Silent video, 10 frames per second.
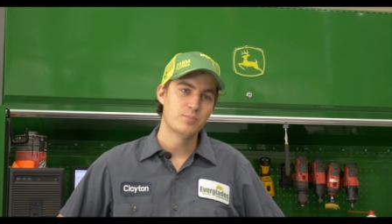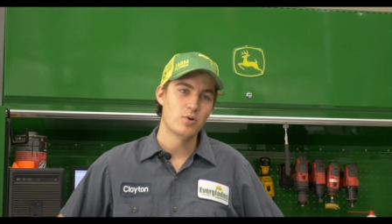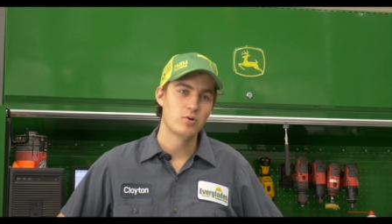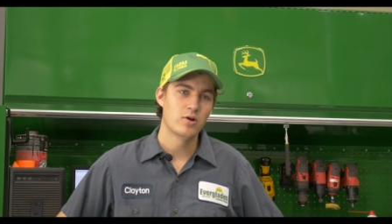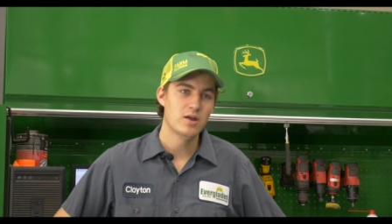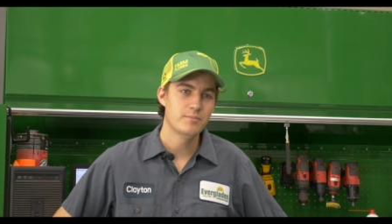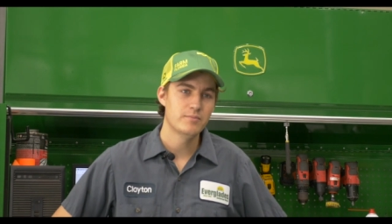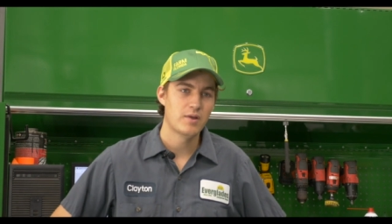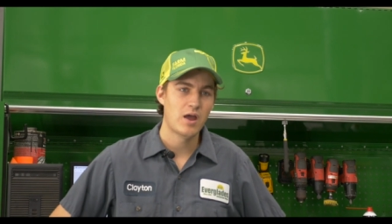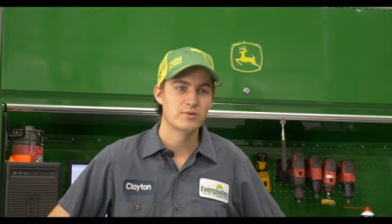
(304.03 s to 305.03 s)

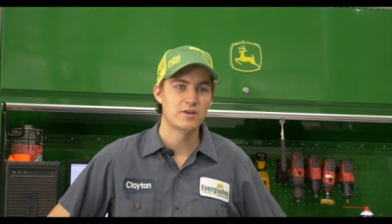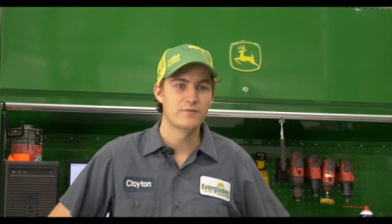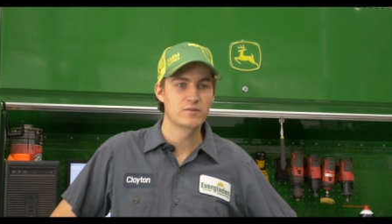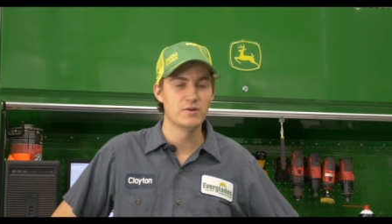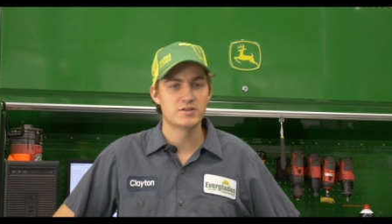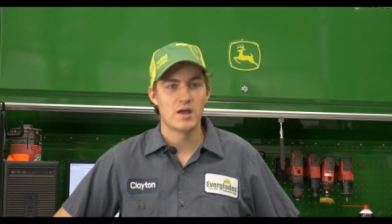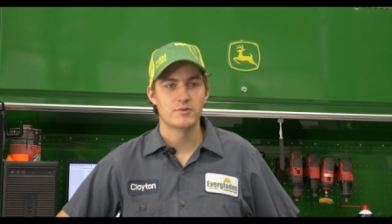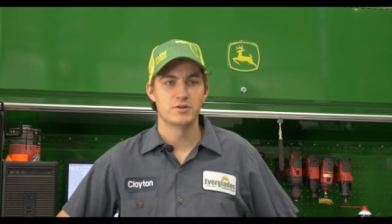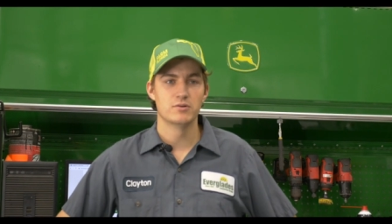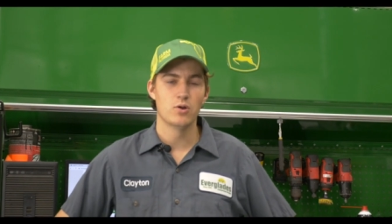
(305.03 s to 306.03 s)
program, I would definitely reach
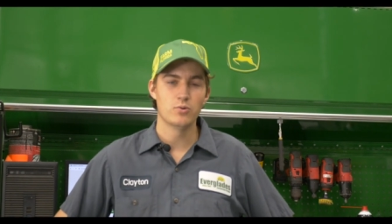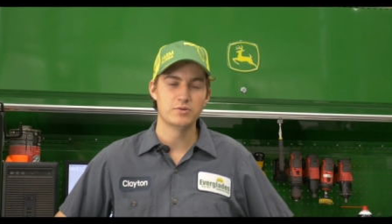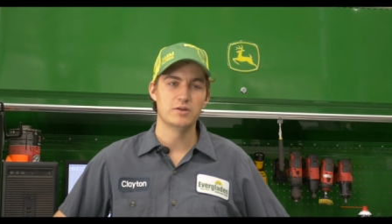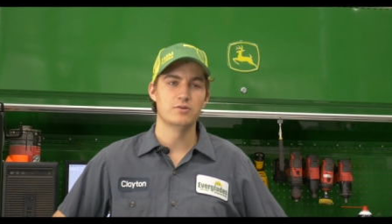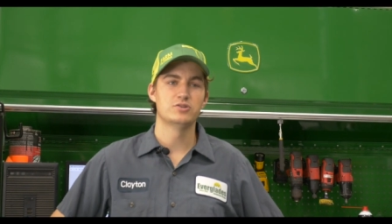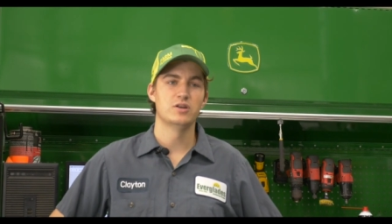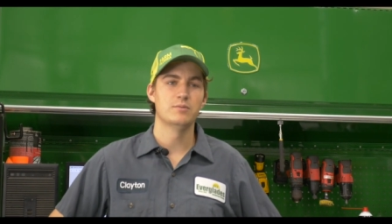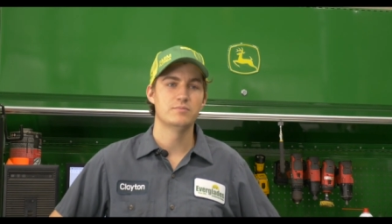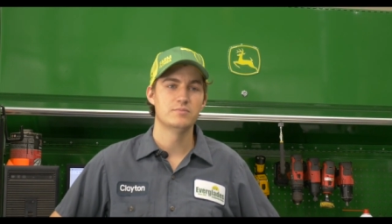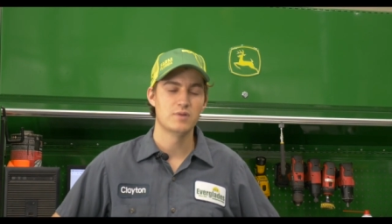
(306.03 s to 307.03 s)
out to your local dealership.